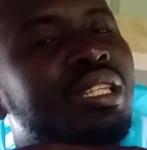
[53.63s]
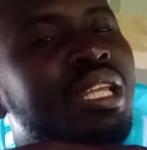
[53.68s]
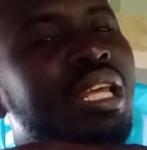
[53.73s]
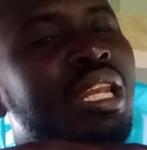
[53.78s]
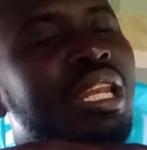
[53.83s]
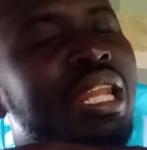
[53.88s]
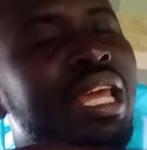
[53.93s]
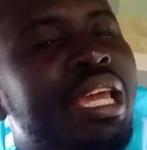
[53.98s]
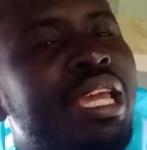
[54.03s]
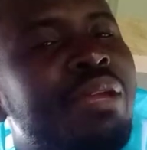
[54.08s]
the
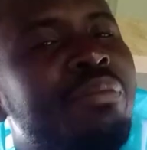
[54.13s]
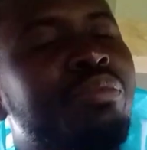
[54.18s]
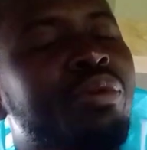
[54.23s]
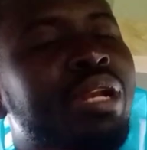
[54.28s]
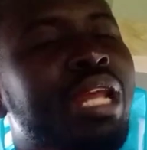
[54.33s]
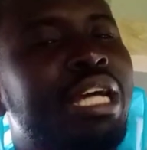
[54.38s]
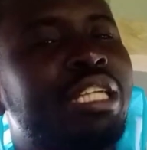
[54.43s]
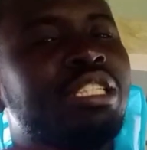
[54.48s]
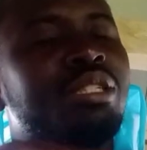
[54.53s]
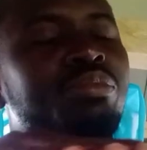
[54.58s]
laying
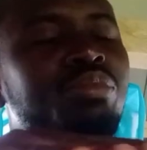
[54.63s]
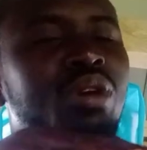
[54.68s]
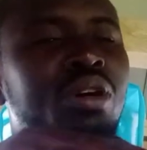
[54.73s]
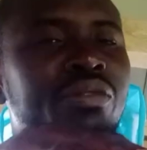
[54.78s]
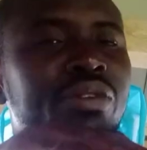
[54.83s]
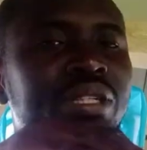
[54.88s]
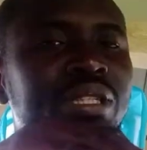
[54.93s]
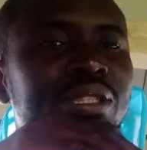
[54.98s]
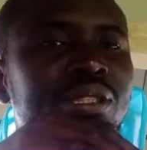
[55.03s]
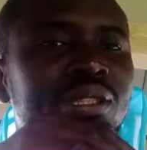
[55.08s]
production
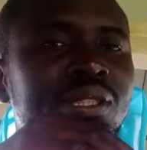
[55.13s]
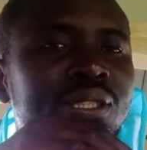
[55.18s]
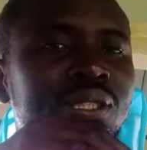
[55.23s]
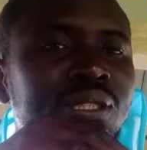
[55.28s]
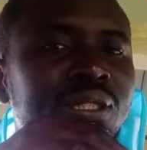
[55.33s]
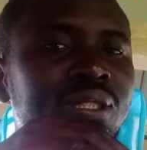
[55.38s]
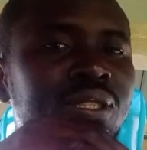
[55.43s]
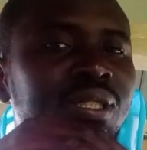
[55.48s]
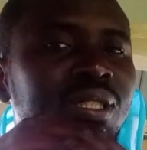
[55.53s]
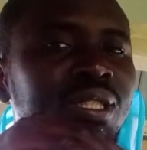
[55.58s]
profit.
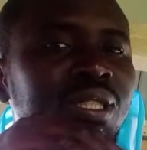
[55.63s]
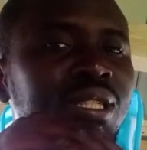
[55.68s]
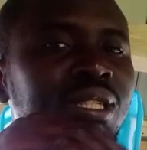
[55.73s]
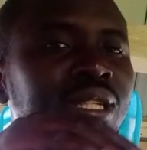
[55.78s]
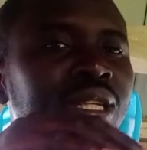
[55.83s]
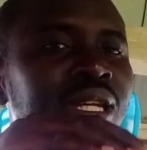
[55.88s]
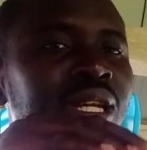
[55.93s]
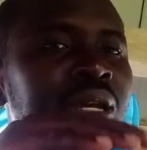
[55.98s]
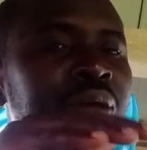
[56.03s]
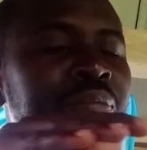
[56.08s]

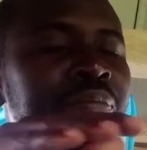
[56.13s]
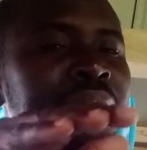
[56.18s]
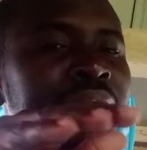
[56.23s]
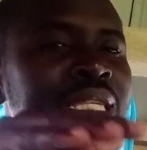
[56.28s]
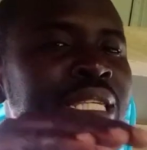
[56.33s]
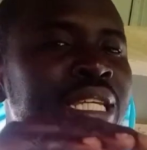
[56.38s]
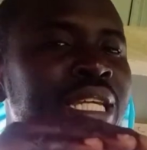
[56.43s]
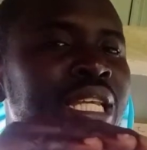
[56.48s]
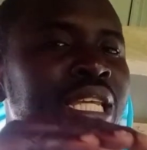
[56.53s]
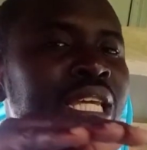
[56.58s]

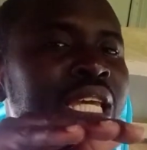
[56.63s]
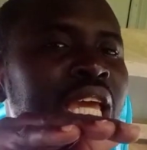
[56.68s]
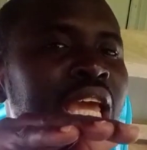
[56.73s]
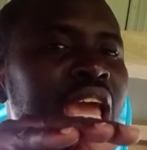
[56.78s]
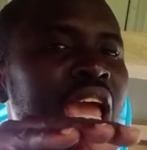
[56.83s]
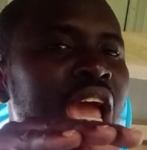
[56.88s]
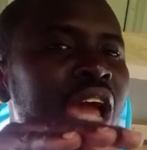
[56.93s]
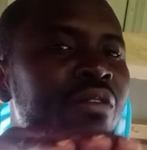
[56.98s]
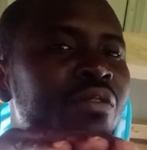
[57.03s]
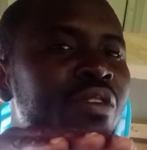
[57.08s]
Basically,
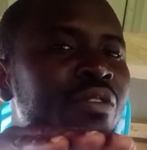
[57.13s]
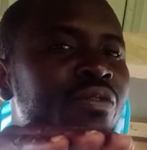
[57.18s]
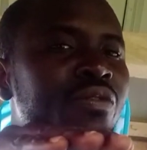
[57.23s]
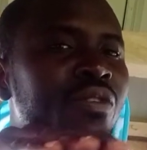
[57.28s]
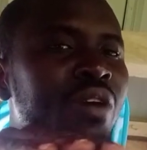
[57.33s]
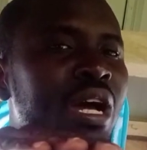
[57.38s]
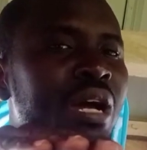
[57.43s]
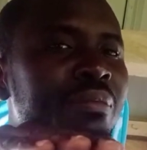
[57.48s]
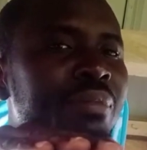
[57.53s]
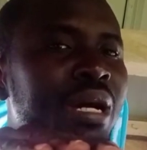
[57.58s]
every
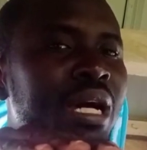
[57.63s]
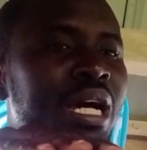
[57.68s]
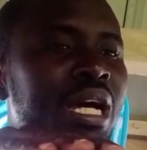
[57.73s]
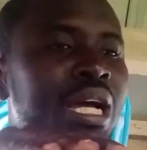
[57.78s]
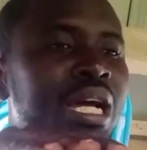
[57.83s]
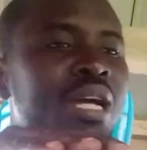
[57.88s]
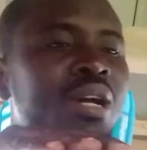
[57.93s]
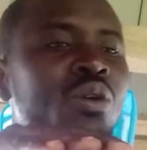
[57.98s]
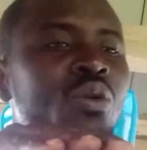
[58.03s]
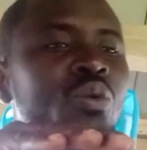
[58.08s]

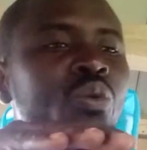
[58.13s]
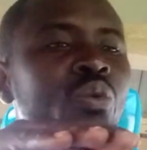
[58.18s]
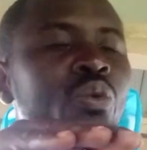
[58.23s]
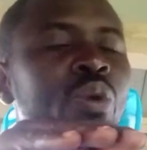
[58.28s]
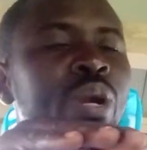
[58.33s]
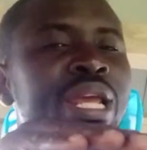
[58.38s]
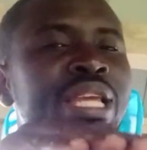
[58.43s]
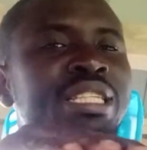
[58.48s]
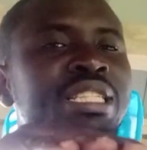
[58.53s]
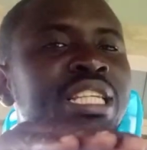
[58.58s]
farmer
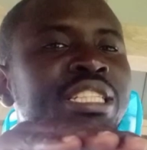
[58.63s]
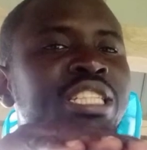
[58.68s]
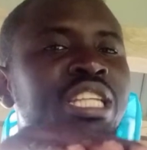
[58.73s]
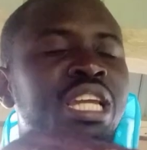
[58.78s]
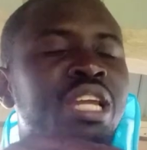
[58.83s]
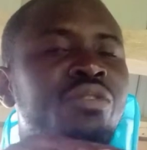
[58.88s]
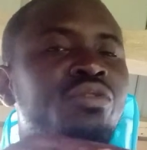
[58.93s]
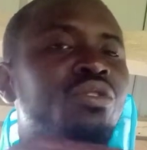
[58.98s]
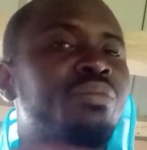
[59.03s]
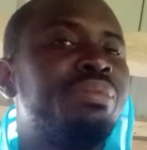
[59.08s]
raised the
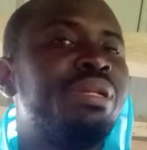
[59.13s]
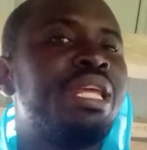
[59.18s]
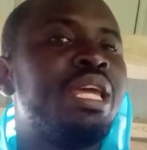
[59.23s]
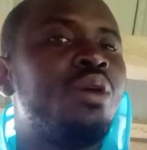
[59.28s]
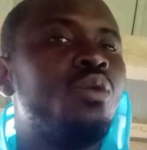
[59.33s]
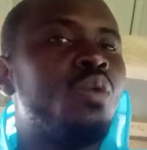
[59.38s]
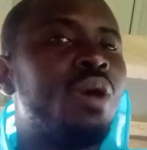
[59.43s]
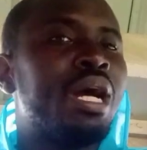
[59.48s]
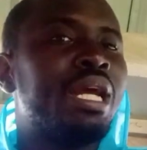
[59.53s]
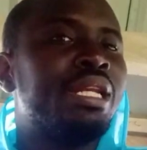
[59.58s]
chicken from
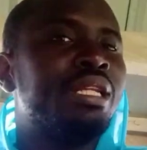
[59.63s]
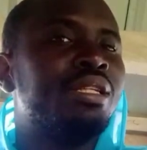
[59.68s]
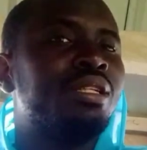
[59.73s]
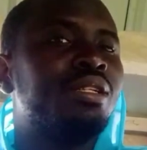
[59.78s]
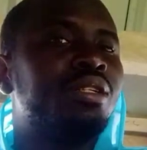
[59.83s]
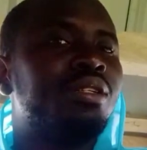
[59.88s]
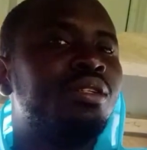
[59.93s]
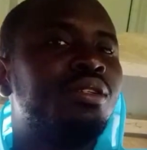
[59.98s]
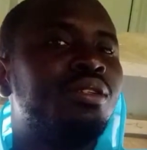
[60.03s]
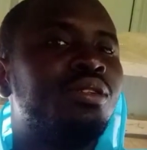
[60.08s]
day one
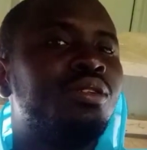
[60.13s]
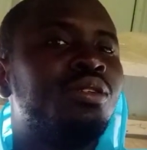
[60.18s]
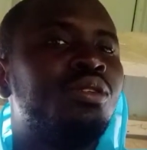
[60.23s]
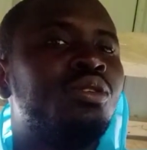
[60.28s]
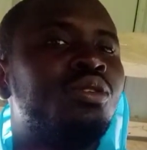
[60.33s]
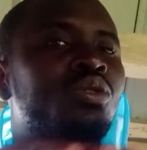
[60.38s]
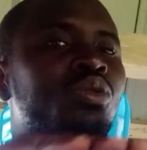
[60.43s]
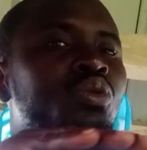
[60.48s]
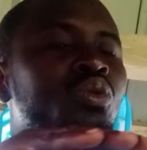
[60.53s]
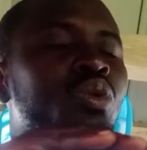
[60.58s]

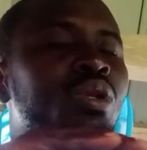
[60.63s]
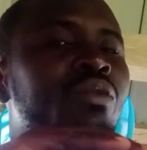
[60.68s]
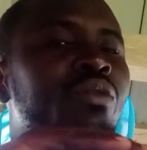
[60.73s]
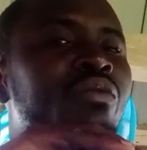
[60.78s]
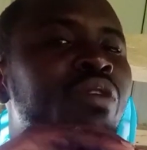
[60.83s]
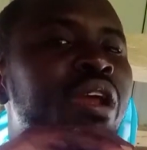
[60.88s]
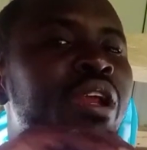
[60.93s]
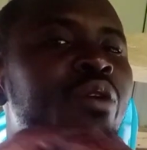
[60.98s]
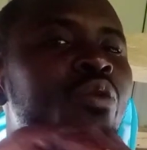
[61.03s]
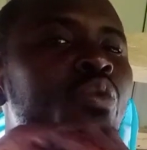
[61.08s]
to the
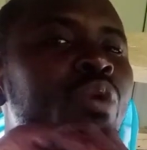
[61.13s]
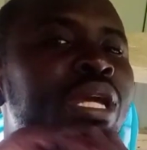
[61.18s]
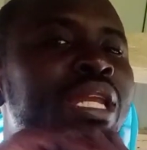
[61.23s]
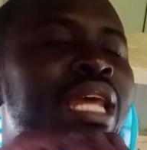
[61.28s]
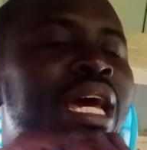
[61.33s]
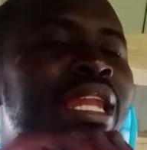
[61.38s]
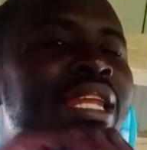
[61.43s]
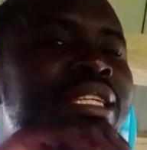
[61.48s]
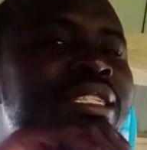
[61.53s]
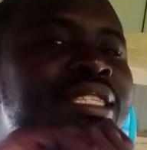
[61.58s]
very week
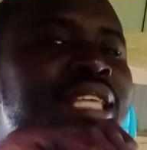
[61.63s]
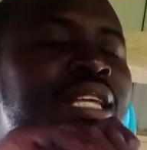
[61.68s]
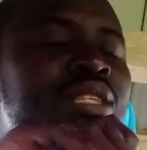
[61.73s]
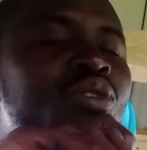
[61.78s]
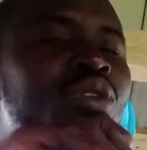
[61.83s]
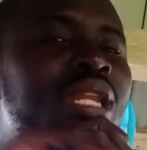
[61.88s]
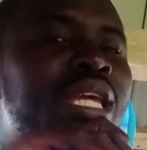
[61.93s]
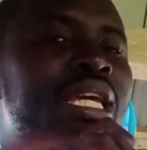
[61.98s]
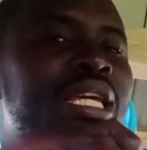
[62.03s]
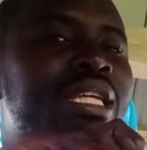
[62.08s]
that they start
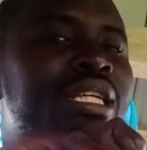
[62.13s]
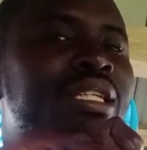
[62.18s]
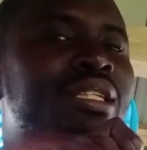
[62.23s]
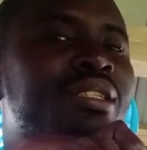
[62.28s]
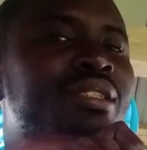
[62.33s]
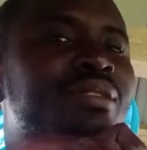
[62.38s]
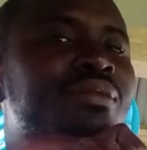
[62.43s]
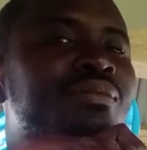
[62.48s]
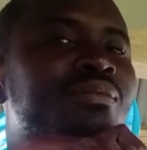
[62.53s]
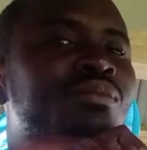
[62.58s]
to lay.
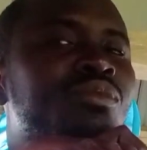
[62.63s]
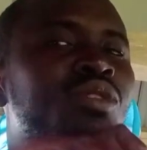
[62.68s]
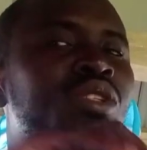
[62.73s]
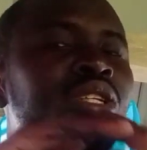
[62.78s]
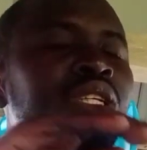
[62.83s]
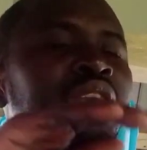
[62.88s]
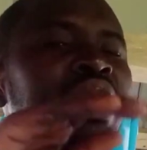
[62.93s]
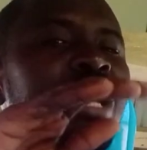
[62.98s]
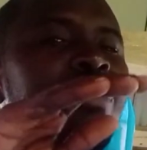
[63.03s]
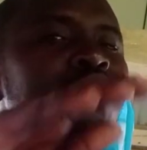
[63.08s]

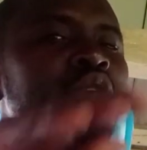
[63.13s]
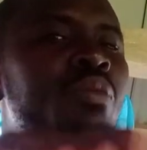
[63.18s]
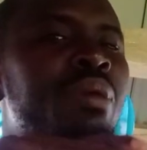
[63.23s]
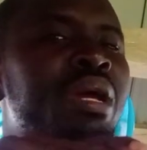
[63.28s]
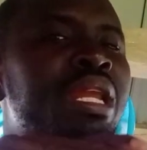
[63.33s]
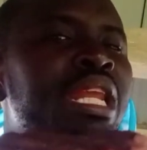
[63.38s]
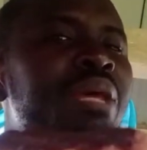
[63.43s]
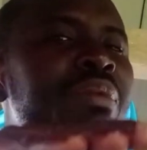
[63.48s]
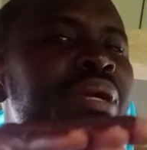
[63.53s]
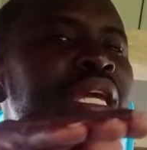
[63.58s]
The
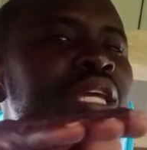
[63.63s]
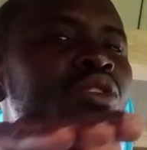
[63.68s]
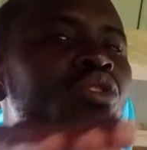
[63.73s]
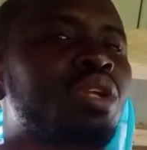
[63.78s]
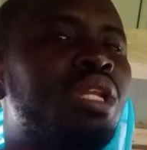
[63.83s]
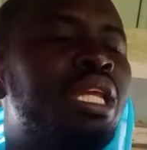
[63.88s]
moment they begin